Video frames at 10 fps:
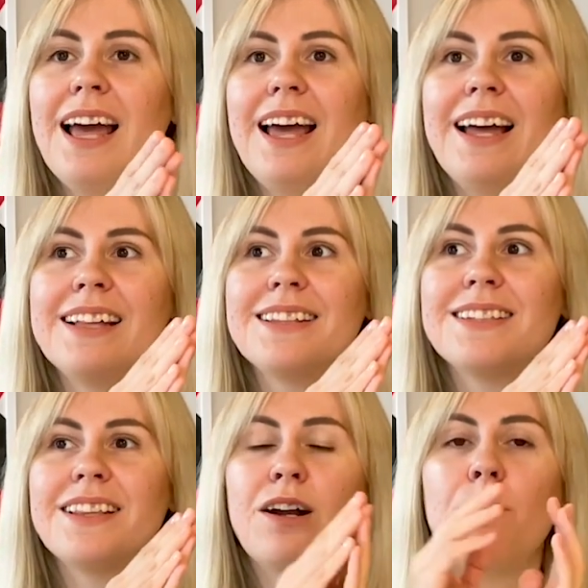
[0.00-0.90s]
And
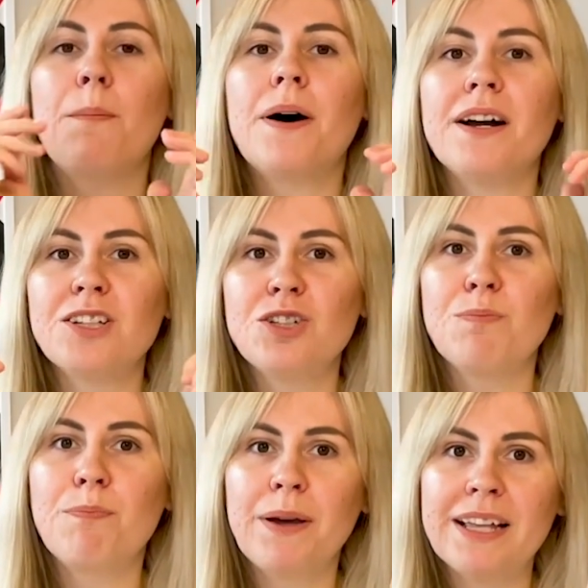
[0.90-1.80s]
there are much
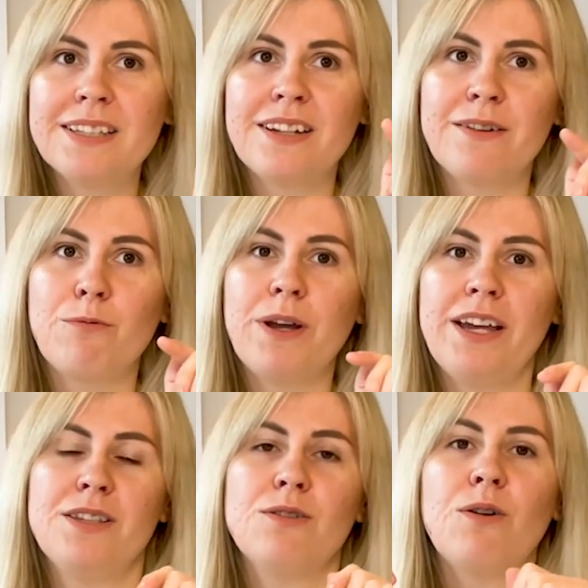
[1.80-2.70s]
better
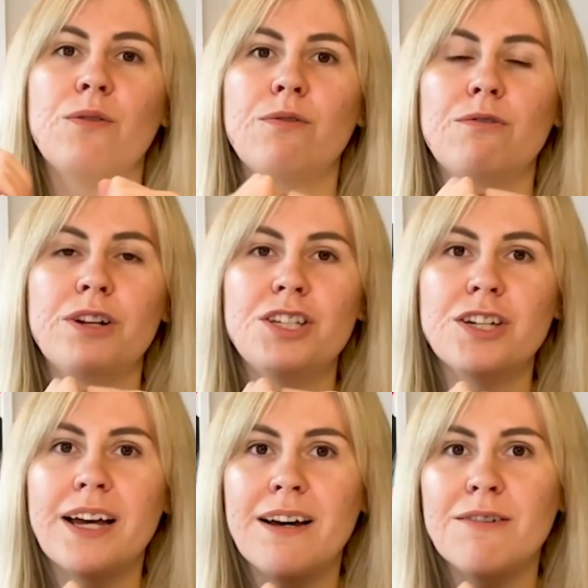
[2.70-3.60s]
ways of
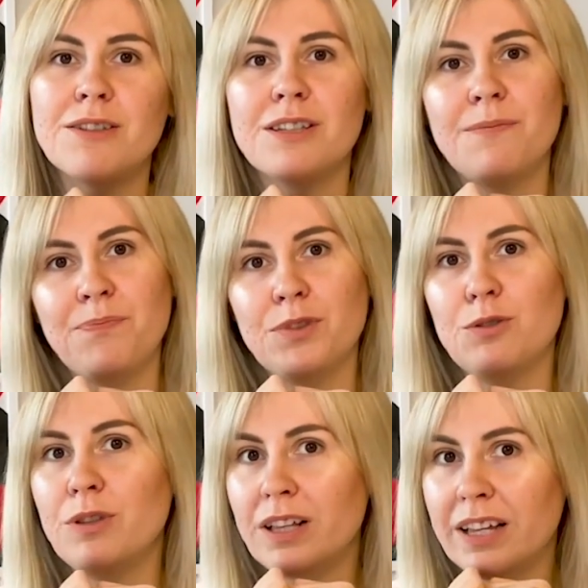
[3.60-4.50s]
reaching out
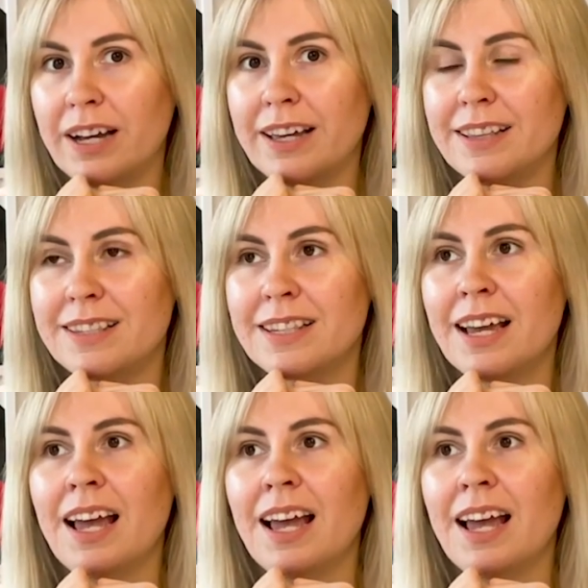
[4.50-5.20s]
to the clients